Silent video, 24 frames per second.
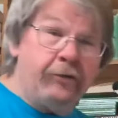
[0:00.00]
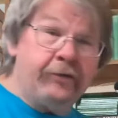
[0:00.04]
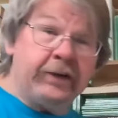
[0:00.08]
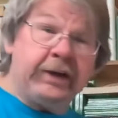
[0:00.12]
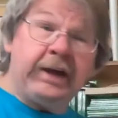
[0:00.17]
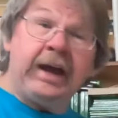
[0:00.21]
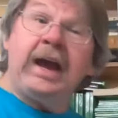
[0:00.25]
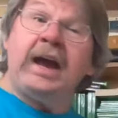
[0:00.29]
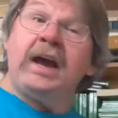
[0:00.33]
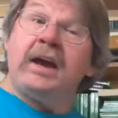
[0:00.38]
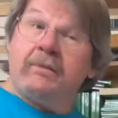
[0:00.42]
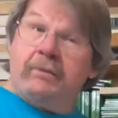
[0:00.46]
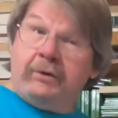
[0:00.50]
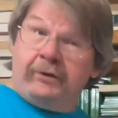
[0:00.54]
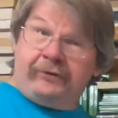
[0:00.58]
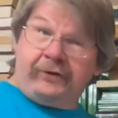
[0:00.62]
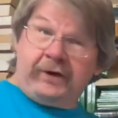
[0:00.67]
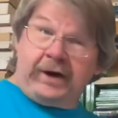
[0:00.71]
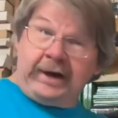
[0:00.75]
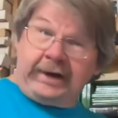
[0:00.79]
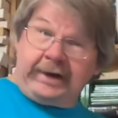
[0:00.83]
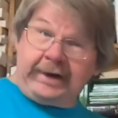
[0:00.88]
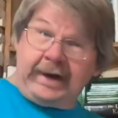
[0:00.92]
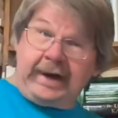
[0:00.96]
of a game if
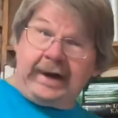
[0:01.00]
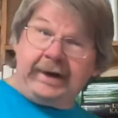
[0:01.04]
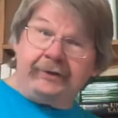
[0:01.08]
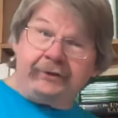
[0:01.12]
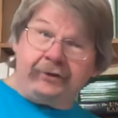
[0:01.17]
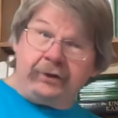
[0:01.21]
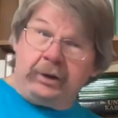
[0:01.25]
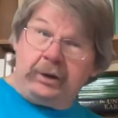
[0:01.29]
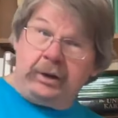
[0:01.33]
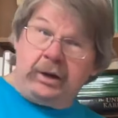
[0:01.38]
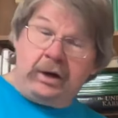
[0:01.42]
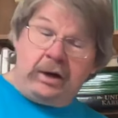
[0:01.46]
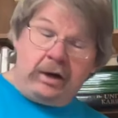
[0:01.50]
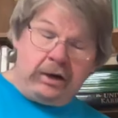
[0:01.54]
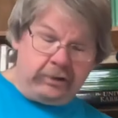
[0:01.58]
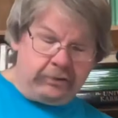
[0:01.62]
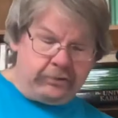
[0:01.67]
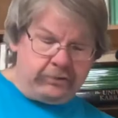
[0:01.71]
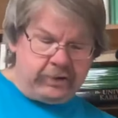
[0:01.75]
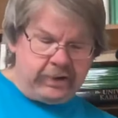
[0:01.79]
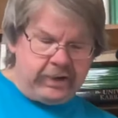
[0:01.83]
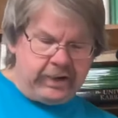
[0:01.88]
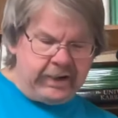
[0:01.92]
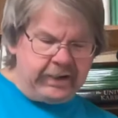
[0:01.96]
I castle
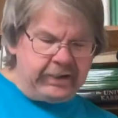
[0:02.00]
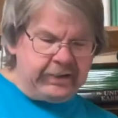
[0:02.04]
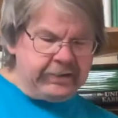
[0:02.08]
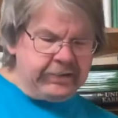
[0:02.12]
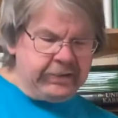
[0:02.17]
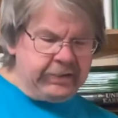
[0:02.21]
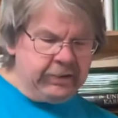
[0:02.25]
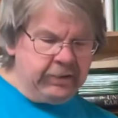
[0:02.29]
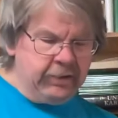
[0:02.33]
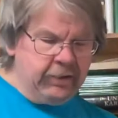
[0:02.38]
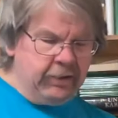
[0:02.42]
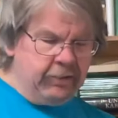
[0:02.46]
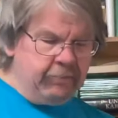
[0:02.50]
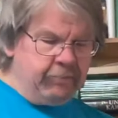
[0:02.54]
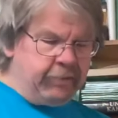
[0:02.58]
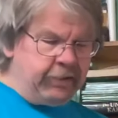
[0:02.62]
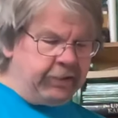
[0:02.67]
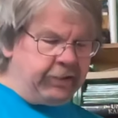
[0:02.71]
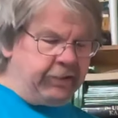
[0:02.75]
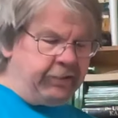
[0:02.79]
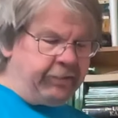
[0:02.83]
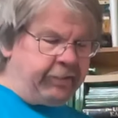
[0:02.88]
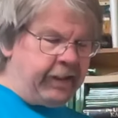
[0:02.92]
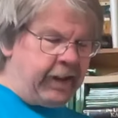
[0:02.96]
long, right?
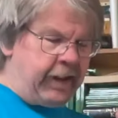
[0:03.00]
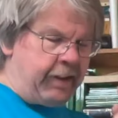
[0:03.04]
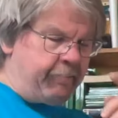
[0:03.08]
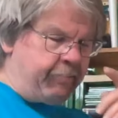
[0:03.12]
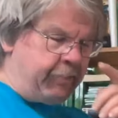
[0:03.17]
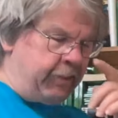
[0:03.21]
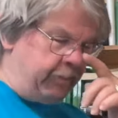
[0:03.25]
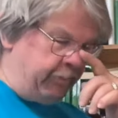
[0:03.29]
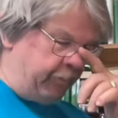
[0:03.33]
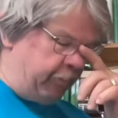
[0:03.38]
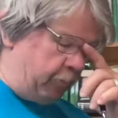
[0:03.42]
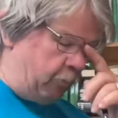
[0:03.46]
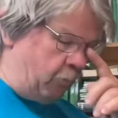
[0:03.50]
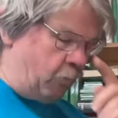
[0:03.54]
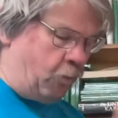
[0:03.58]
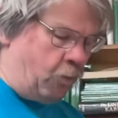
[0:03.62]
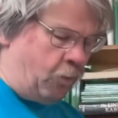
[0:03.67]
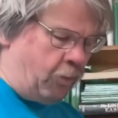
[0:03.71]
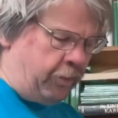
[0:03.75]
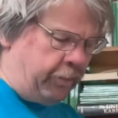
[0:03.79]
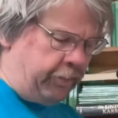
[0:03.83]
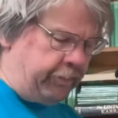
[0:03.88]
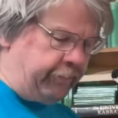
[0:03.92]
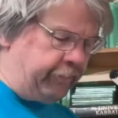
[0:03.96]
Because that means the
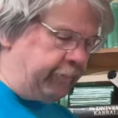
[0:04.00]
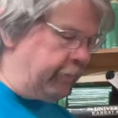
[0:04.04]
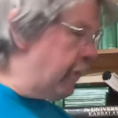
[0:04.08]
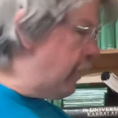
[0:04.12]
war is